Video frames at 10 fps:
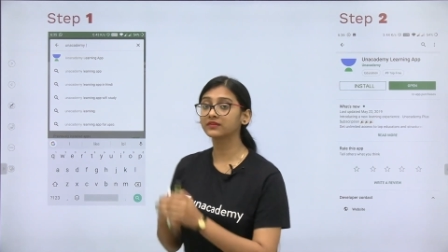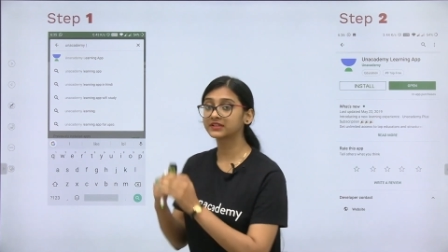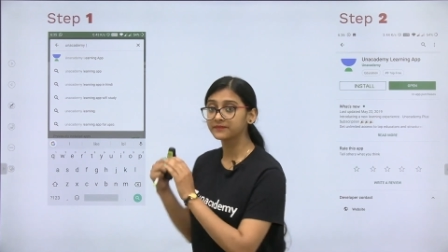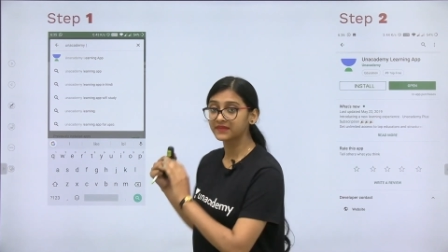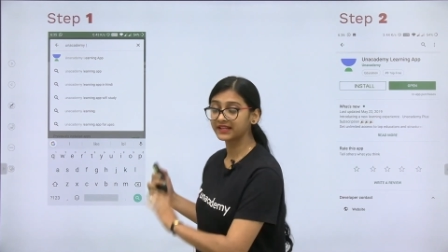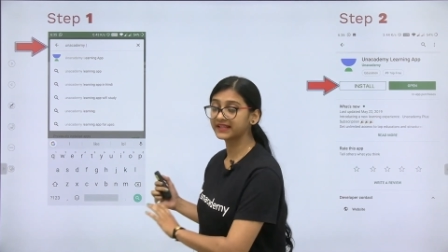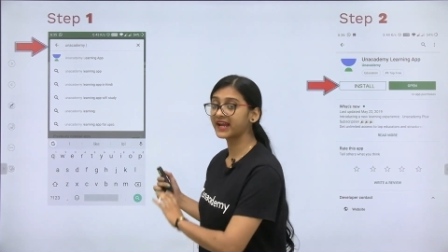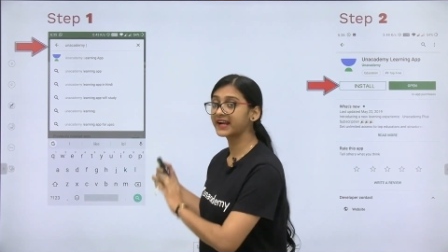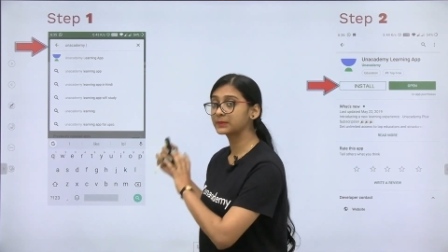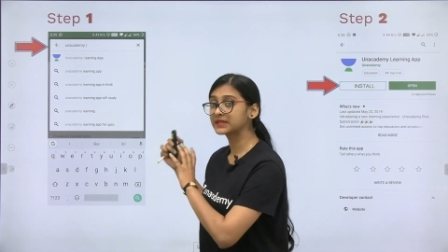our
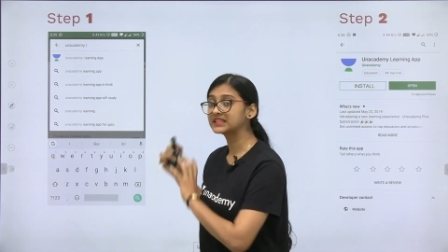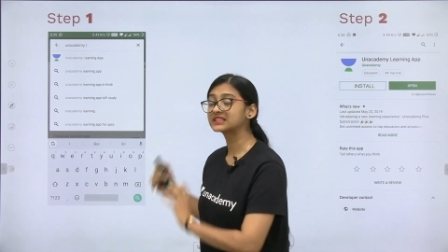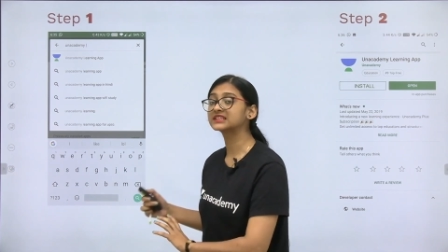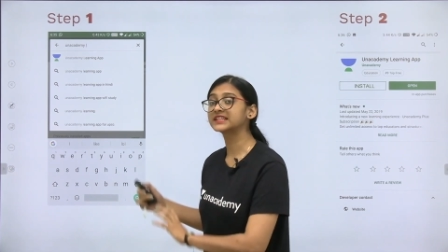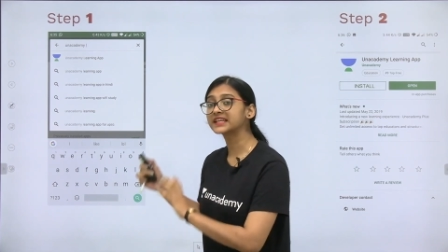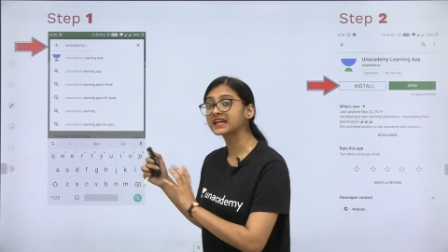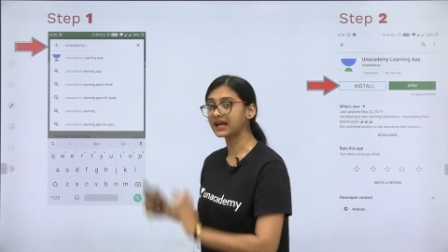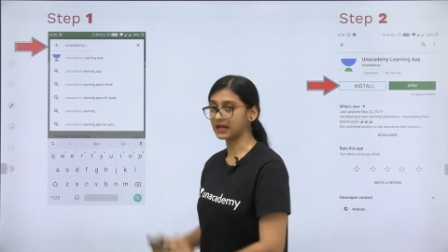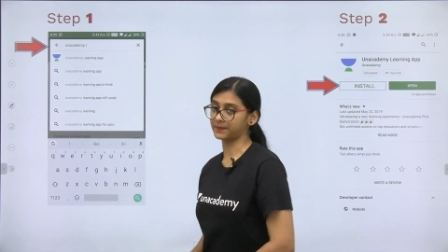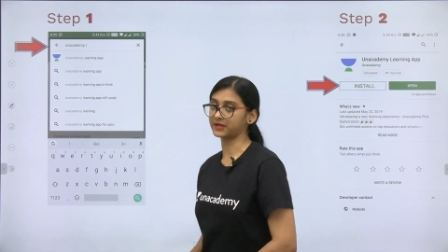Unacademy learning
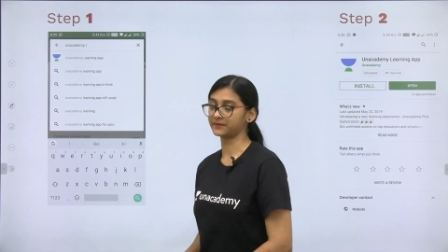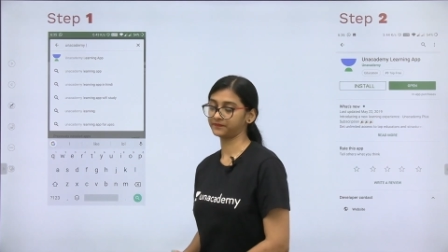app.